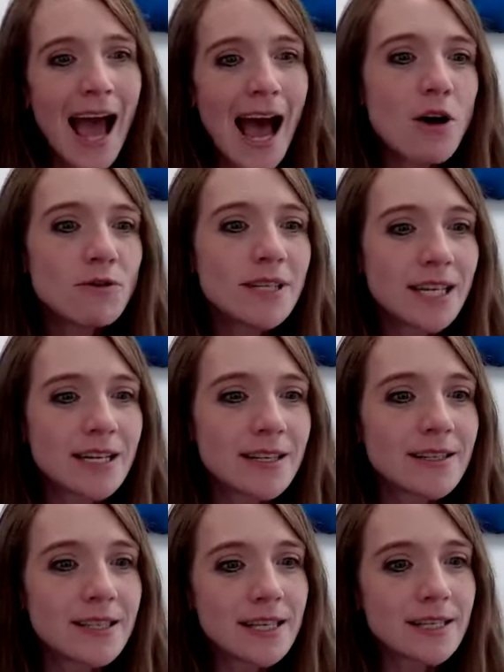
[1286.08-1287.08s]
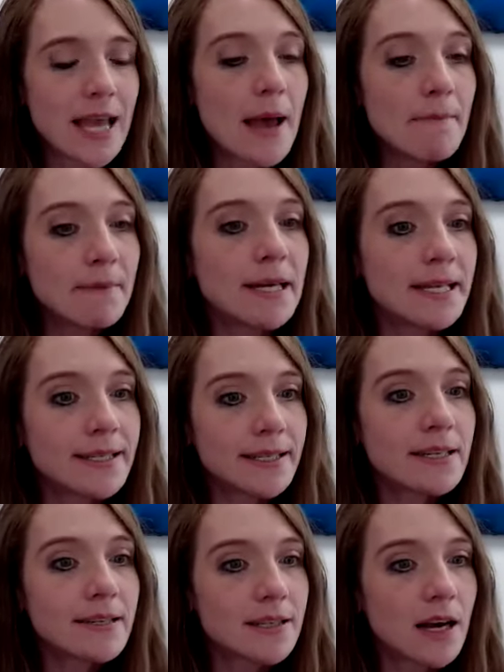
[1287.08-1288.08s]
how does this
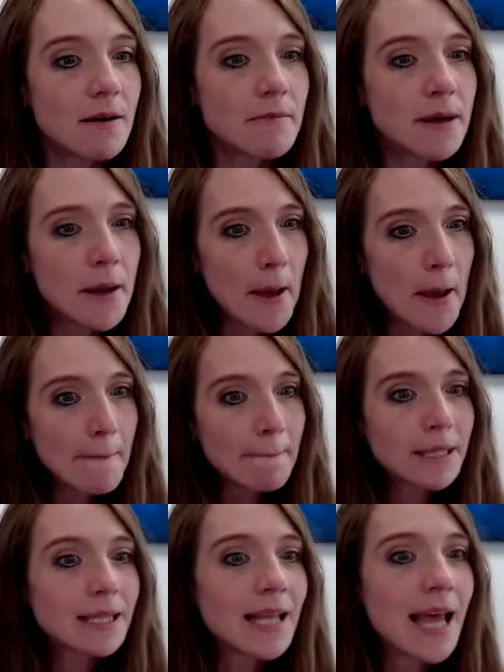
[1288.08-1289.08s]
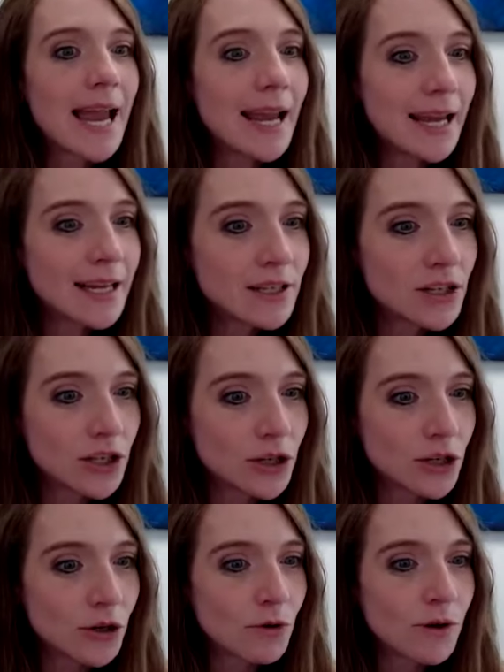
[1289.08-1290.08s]
MB system play
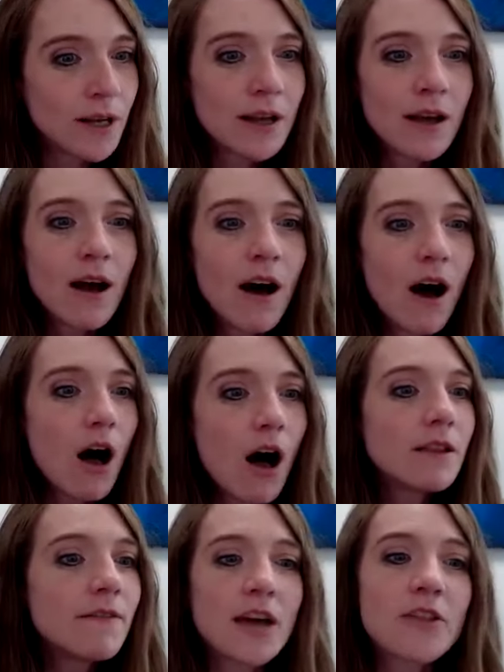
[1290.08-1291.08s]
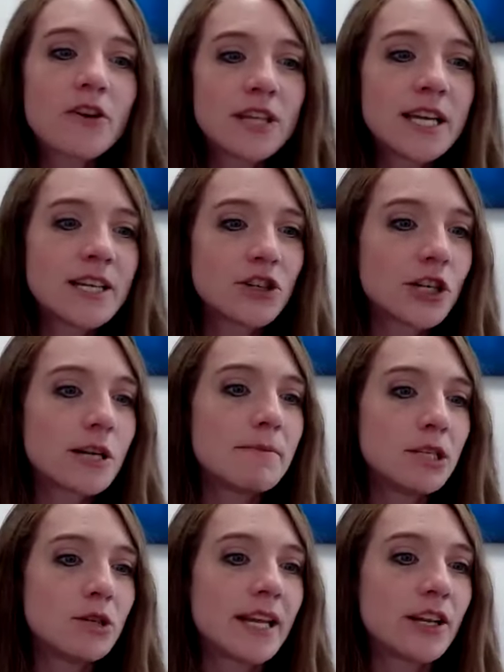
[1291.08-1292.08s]
into all of the other things you're going to
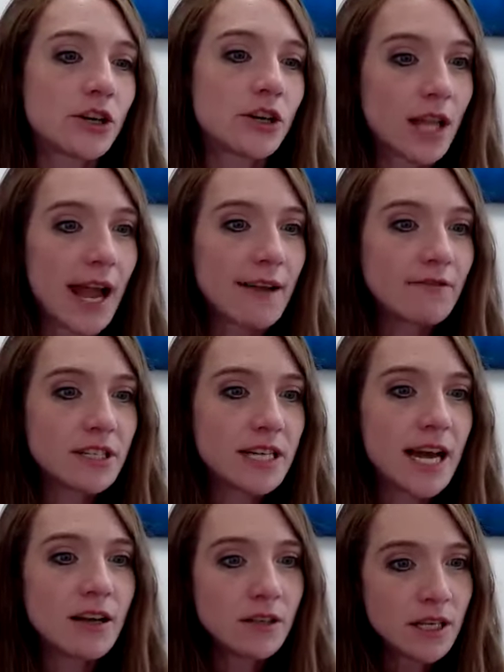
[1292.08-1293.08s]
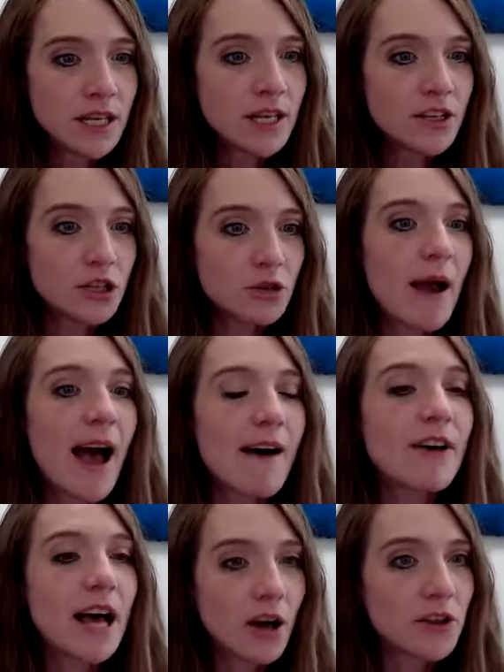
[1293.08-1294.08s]
be doing in your lifestyle to
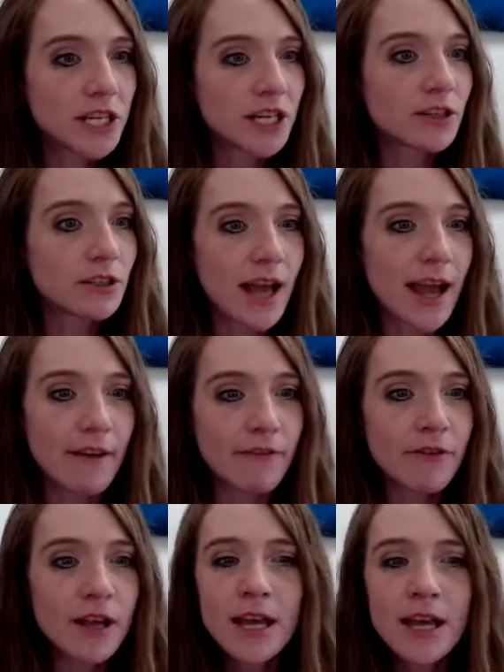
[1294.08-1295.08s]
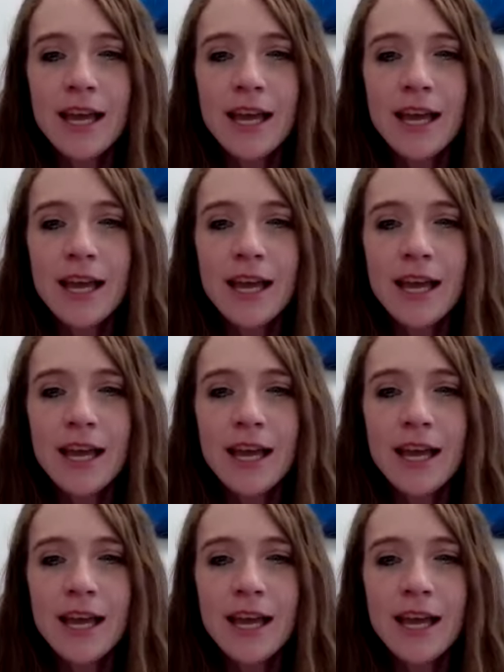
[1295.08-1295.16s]
have a healthier life?